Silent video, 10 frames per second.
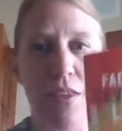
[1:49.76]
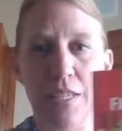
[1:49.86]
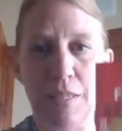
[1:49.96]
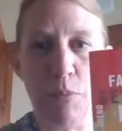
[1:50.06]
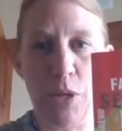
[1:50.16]

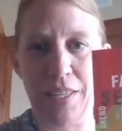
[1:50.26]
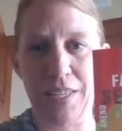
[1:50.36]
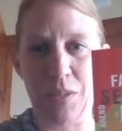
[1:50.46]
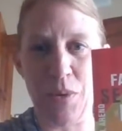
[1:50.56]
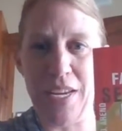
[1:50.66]
this book
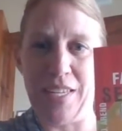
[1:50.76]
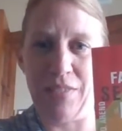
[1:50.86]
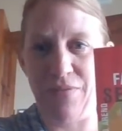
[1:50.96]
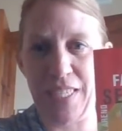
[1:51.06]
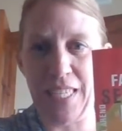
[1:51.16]
this week,
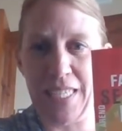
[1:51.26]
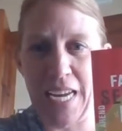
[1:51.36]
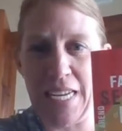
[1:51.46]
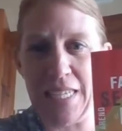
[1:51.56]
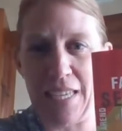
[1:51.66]

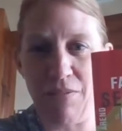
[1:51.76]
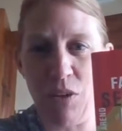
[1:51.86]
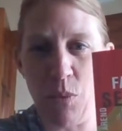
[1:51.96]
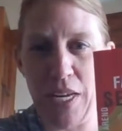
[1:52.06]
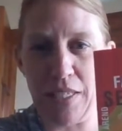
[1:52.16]
Facilitating
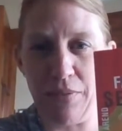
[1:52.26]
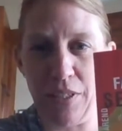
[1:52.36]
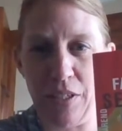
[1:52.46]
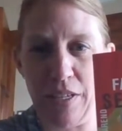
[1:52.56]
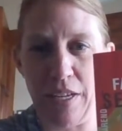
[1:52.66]
7 Ways of
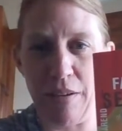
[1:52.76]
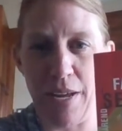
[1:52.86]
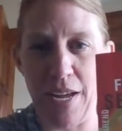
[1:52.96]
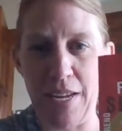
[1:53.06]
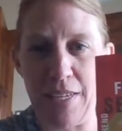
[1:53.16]
Learning
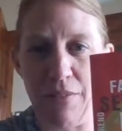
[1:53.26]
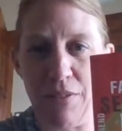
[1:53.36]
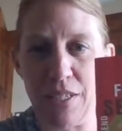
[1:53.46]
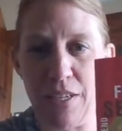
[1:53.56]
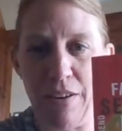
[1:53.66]
by
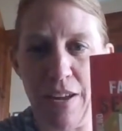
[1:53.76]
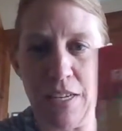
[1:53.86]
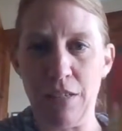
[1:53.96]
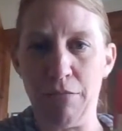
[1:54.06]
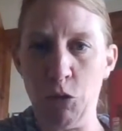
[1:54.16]
Davis and
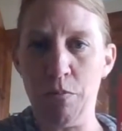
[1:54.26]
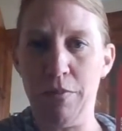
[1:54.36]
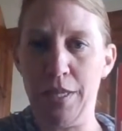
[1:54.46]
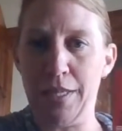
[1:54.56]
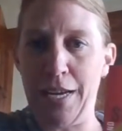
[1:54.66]
Arend.
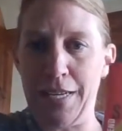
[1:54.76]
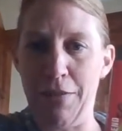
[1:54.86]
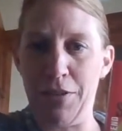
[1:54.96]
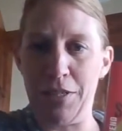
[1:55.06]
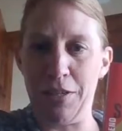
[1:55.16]
This side,
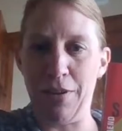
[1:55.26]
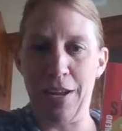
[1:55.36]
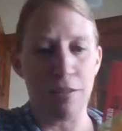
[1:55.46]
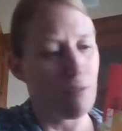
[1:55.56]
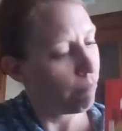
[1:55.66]
Davis and
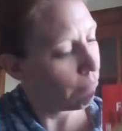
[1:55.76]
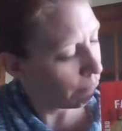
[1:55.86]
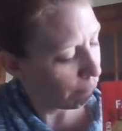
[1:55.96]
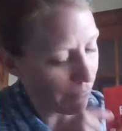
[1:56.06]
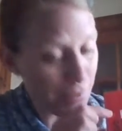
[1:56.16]
Arend.
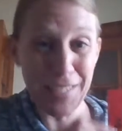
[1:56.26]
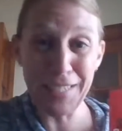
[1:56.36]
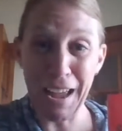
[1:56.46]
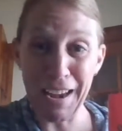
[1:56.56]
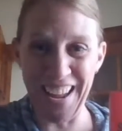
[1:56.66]

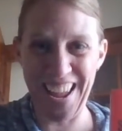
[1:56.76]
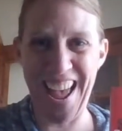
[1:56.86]
This side.